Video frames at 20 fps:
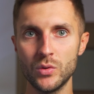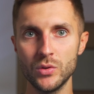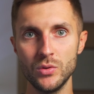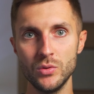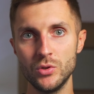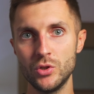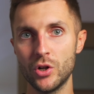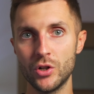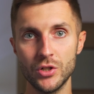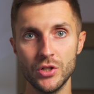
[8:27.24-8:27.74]
want
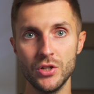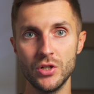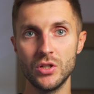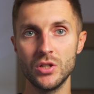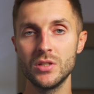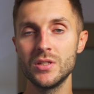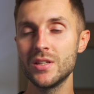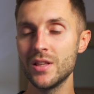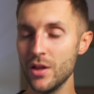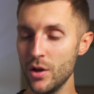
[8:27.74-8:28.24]
to charge it
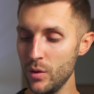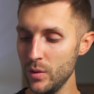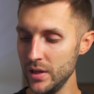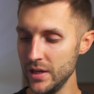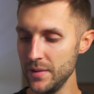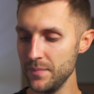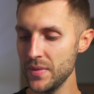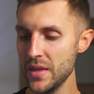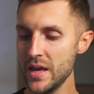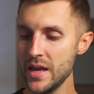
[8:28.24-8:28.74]

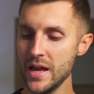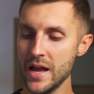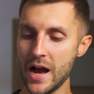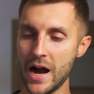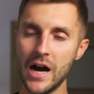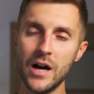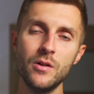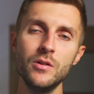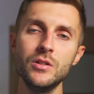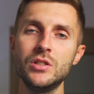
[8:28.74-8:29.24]
slowly,
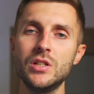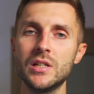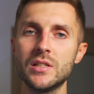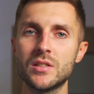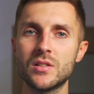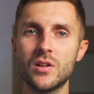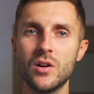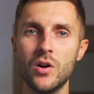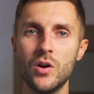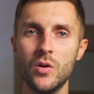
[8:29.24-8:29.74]
I would
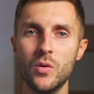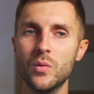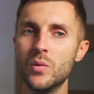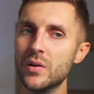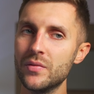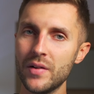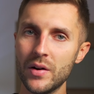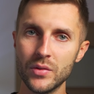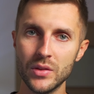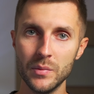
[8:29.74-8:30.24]
just go
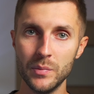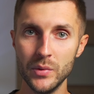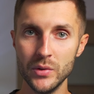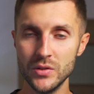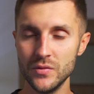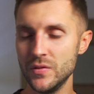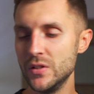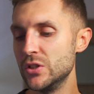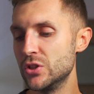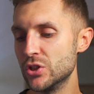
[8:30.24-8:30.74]
without the
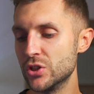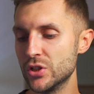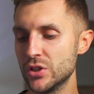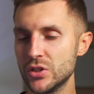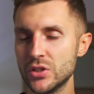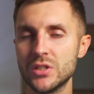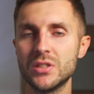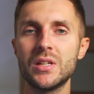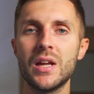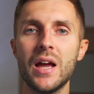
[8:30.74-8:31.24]
boost feature,
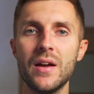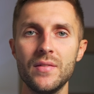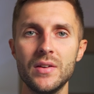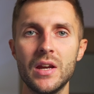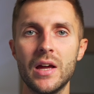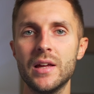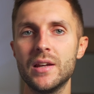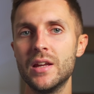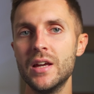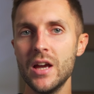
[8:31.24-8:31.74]
just have it
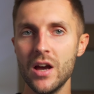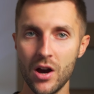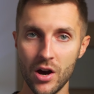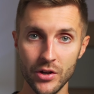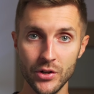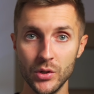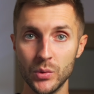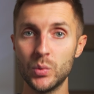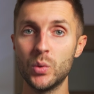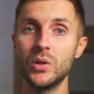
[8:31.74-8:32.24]
at one
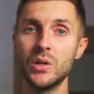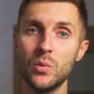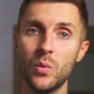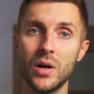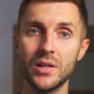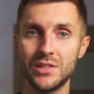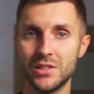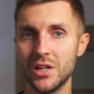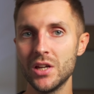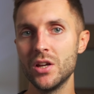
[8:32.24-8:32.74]
hundred twenty
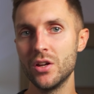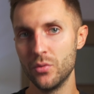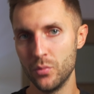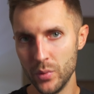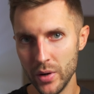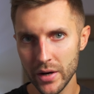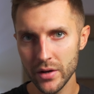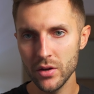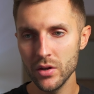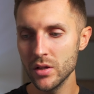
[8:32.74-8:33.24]
watts
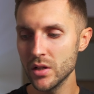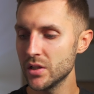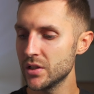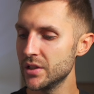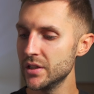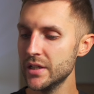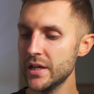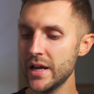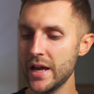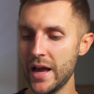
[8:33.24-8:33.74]

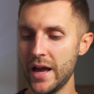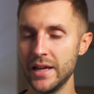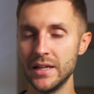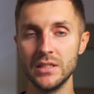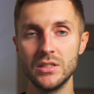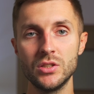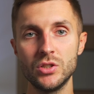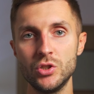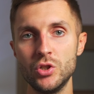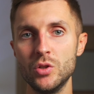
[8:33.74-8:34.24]
regular, and
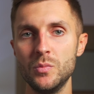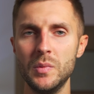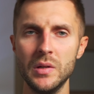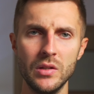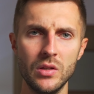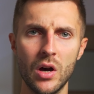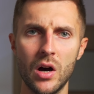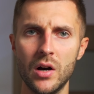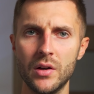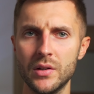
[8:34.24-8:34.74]
it should be
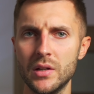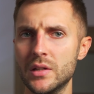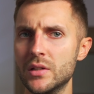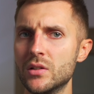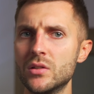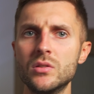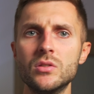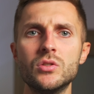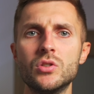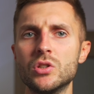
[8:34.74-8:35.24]
done
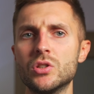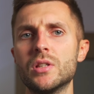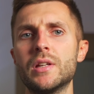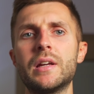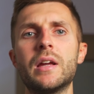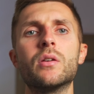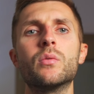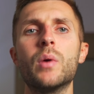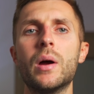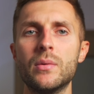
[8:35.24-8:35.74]
in just
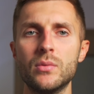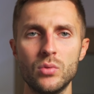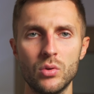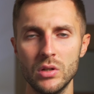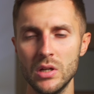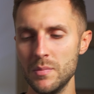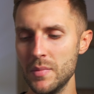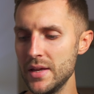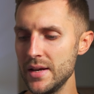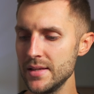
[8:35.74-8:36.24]
like around
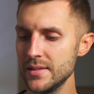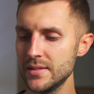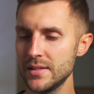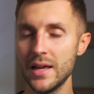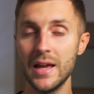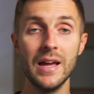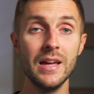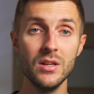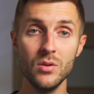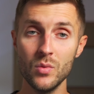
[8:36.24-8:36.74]
twenty minutes
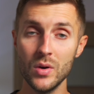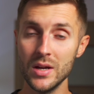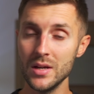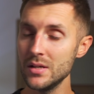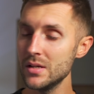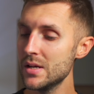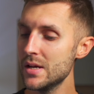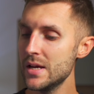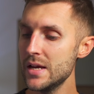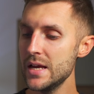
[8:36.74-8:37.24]

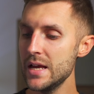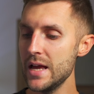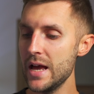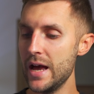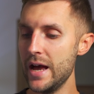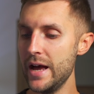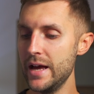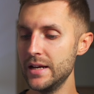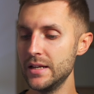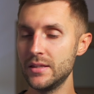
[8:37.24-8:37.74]
anyway,
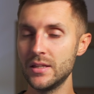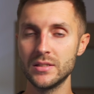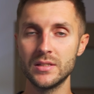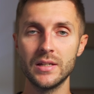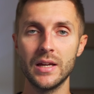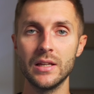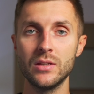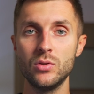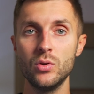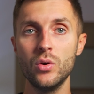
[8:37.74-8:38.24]
and it
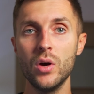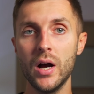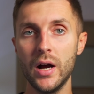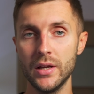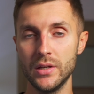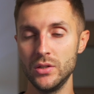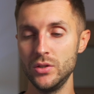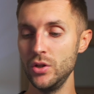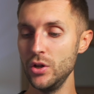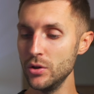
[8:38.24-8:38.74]
doesn't get too
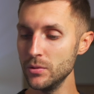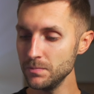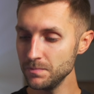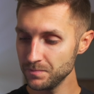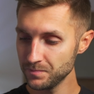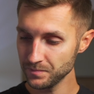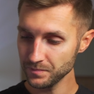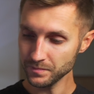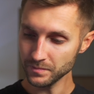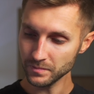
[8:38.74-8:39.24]
hot too.